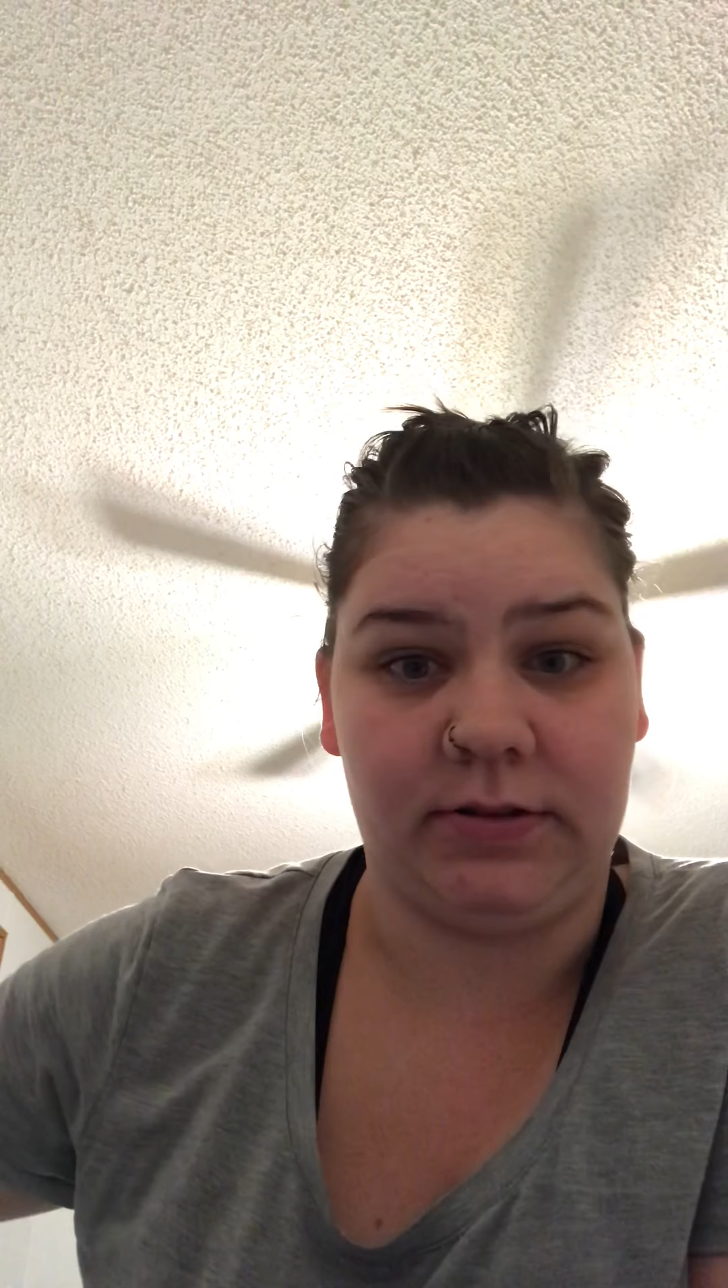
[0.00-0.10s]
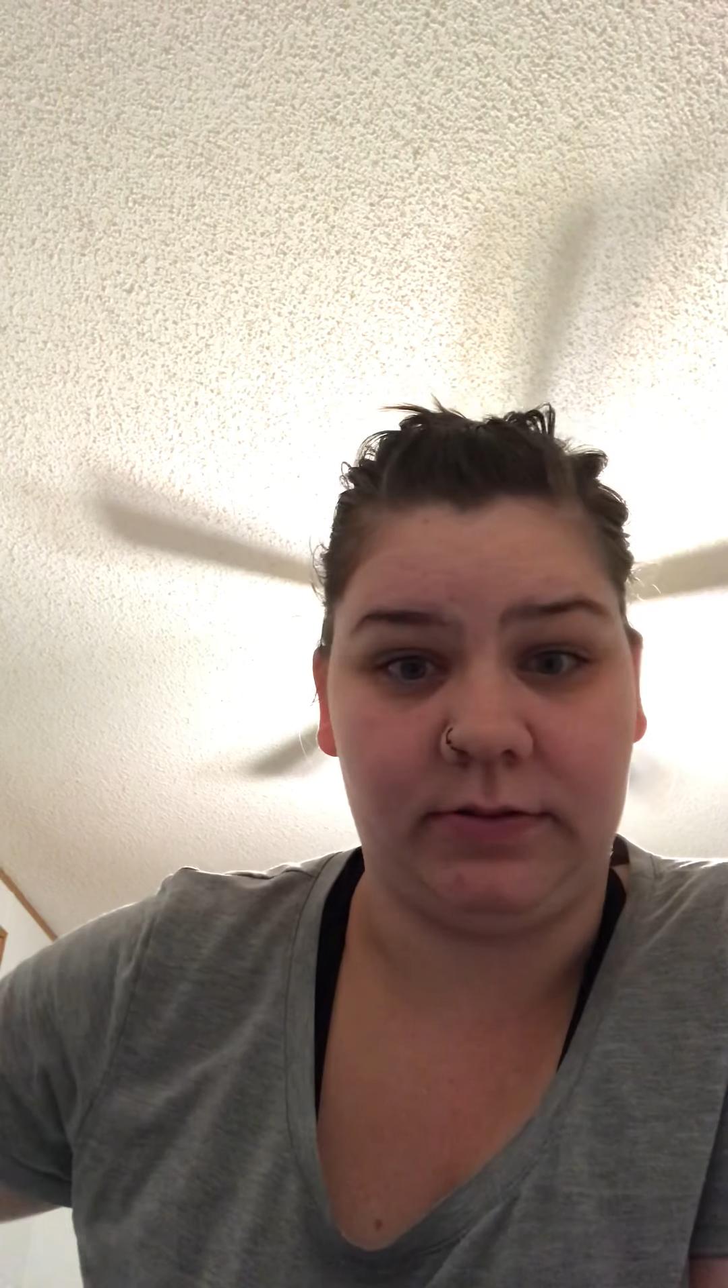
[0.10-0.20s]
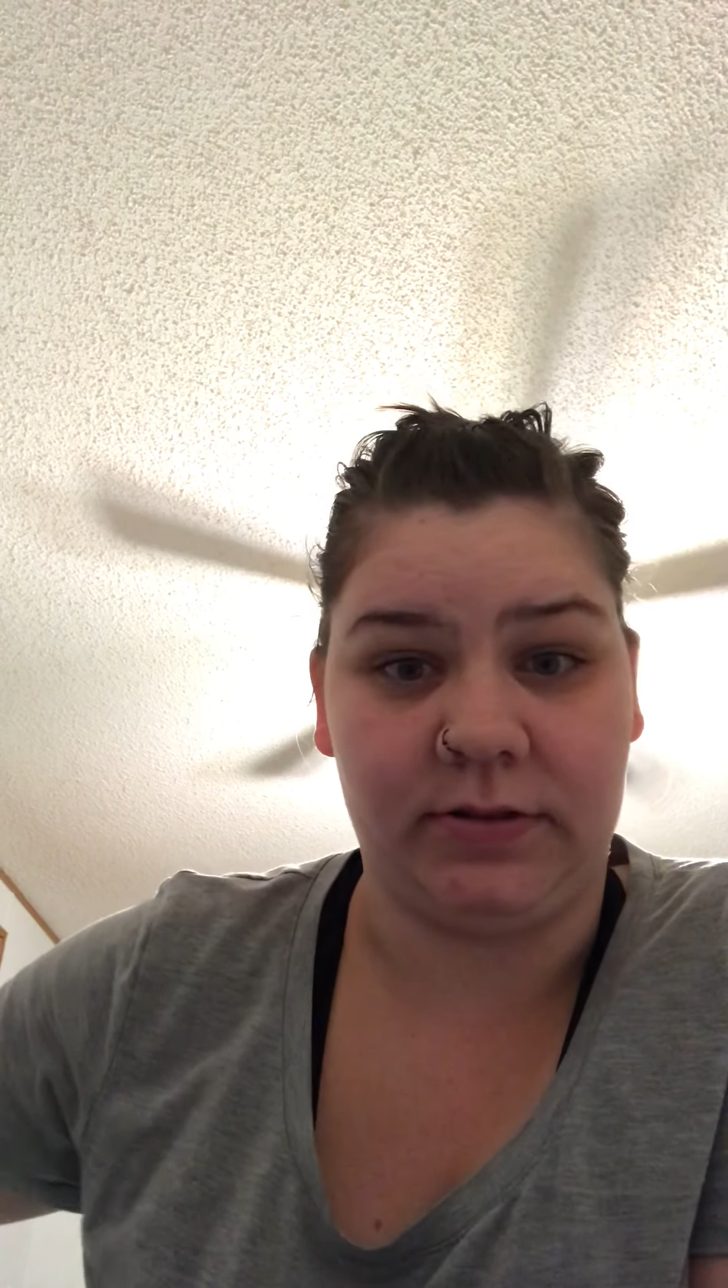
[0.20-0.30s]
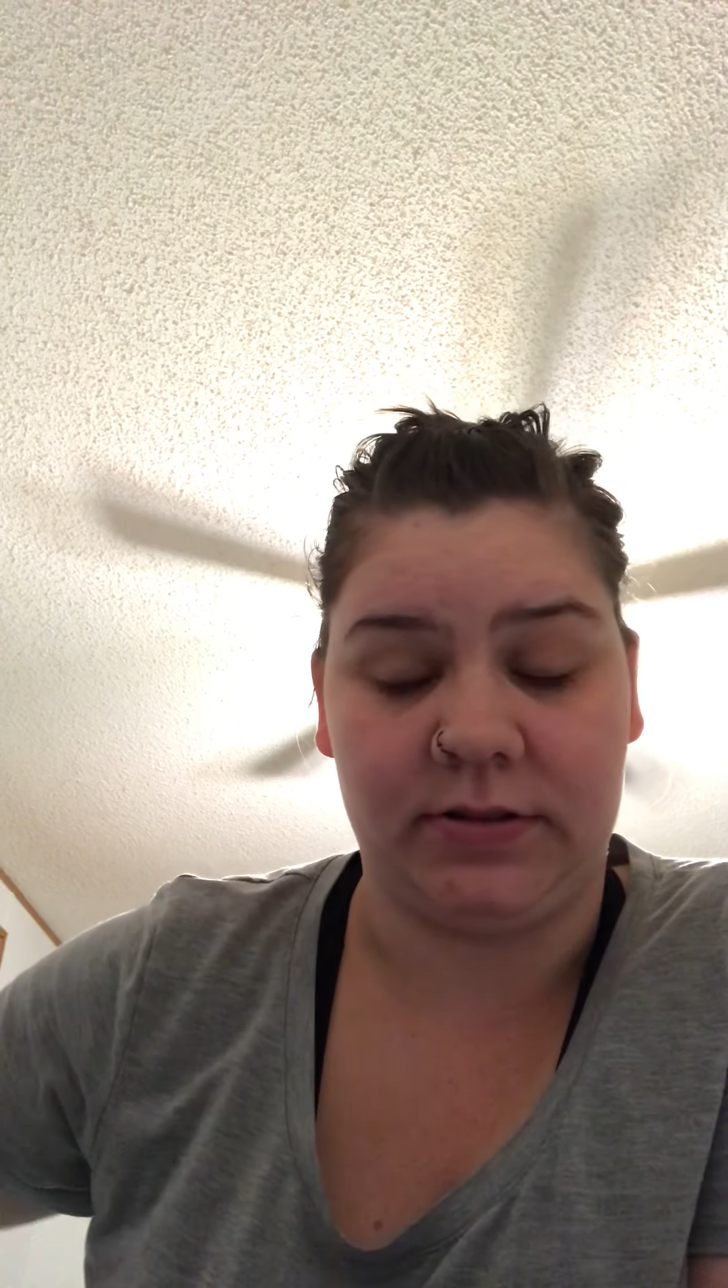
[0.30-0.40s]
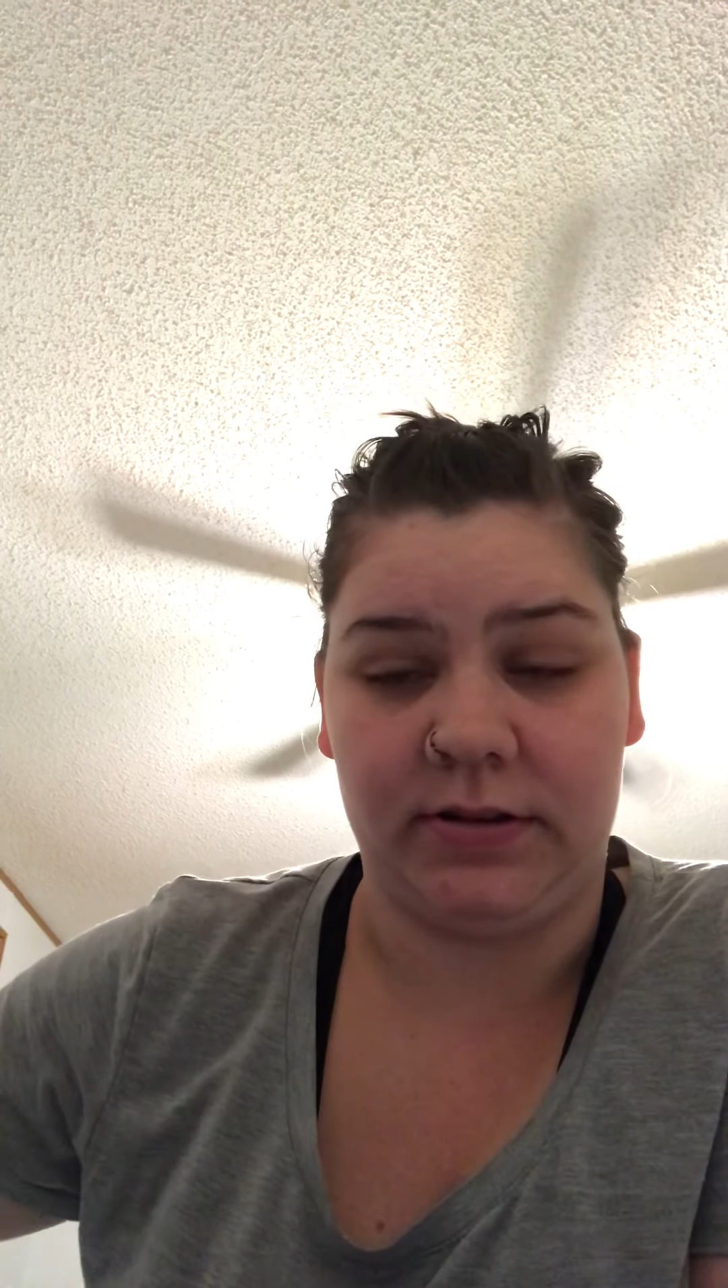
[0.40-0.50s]
it
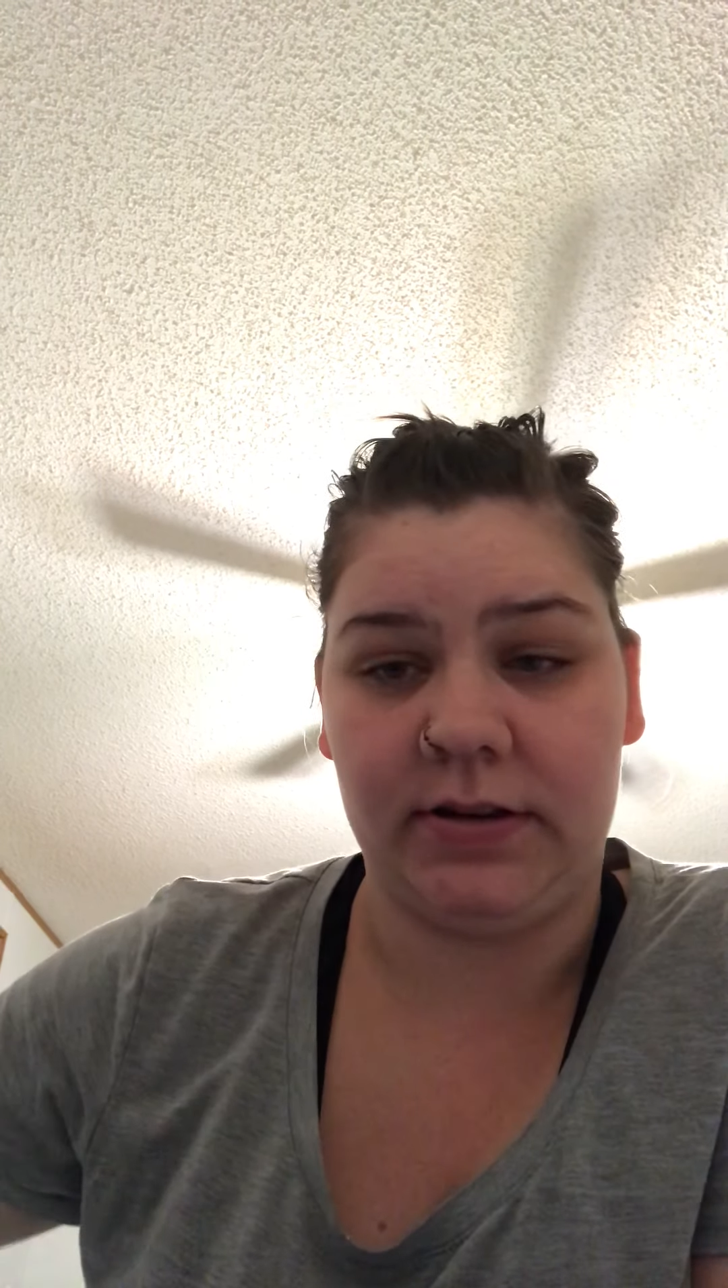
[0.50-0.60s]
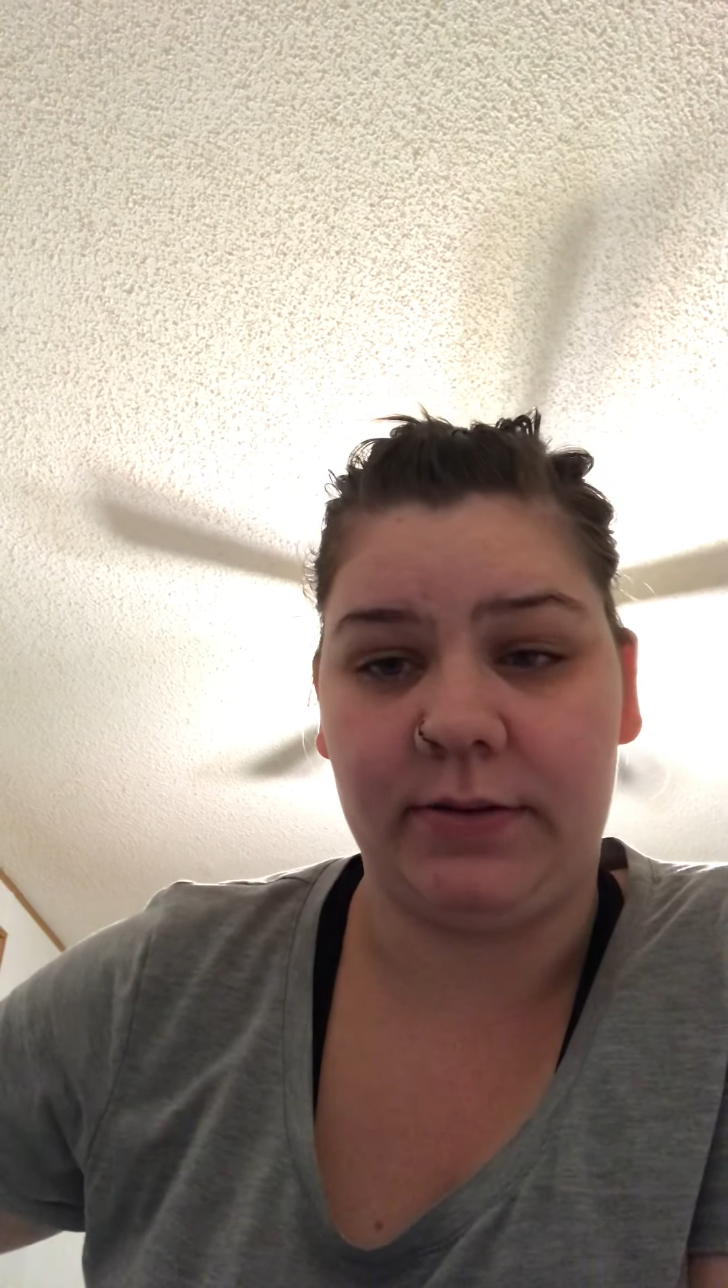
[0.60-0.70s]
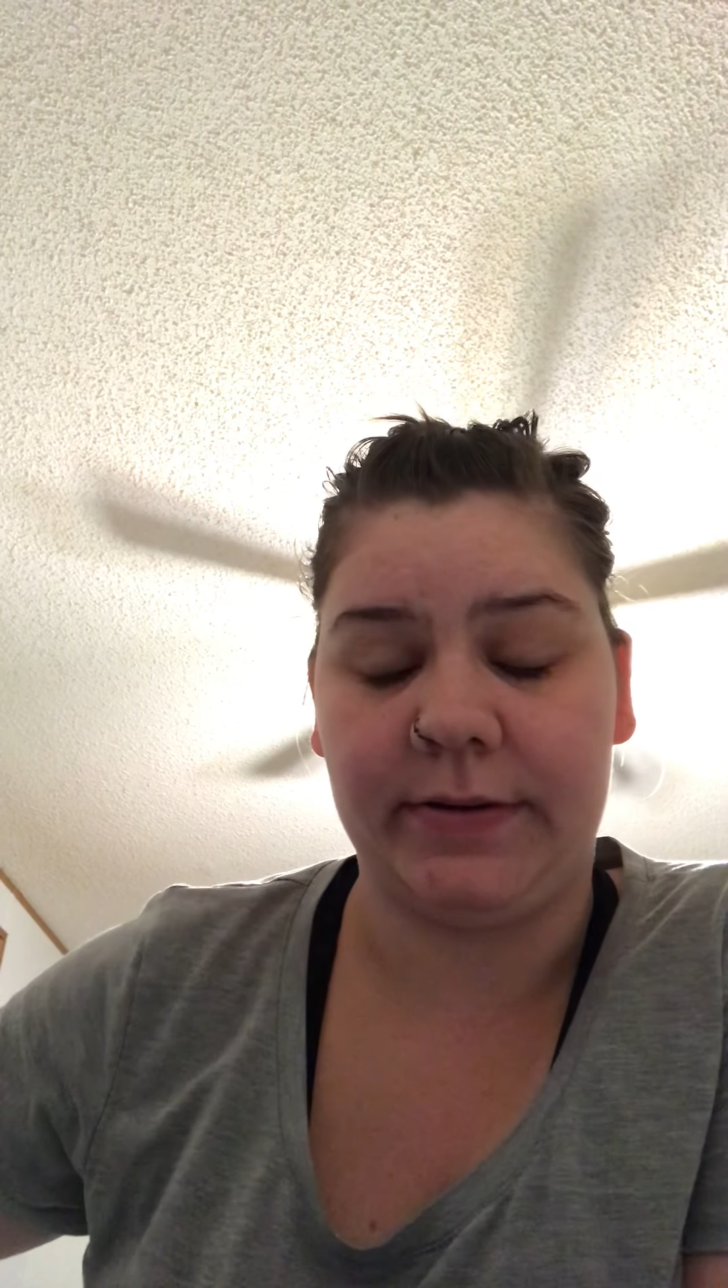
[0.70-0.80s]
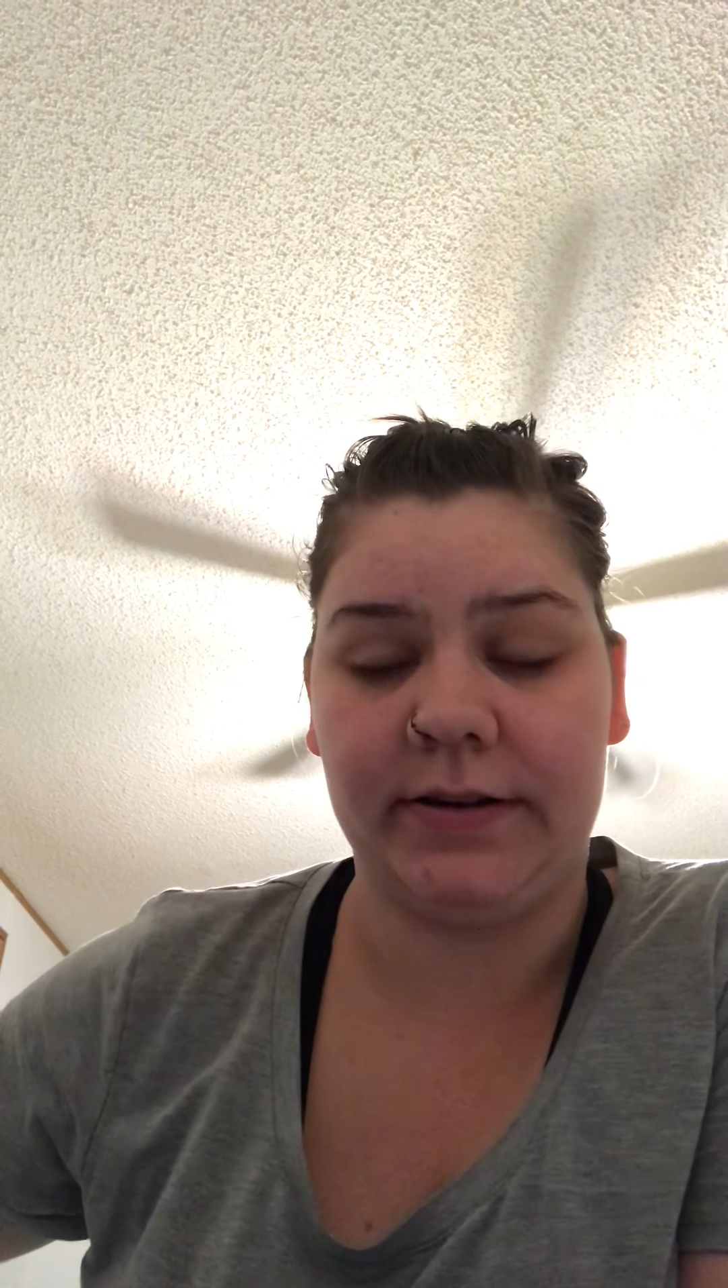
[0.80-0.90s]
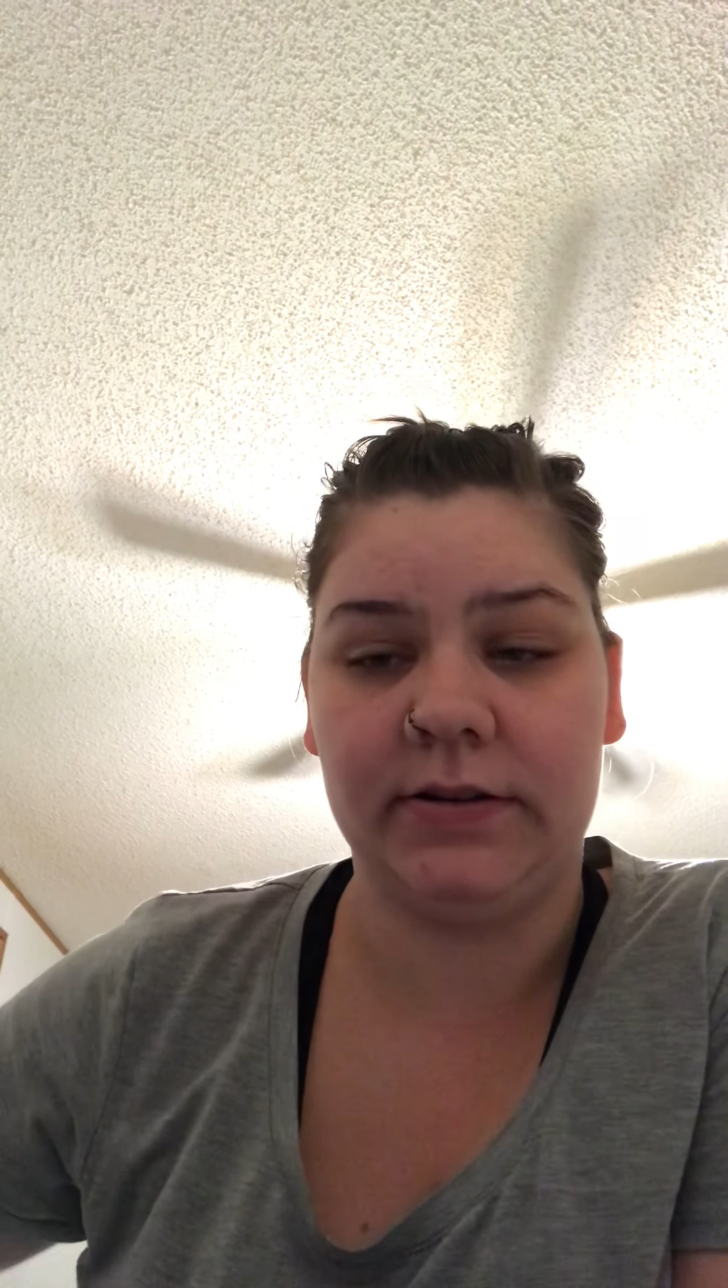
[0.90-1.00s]
goes on anywhere.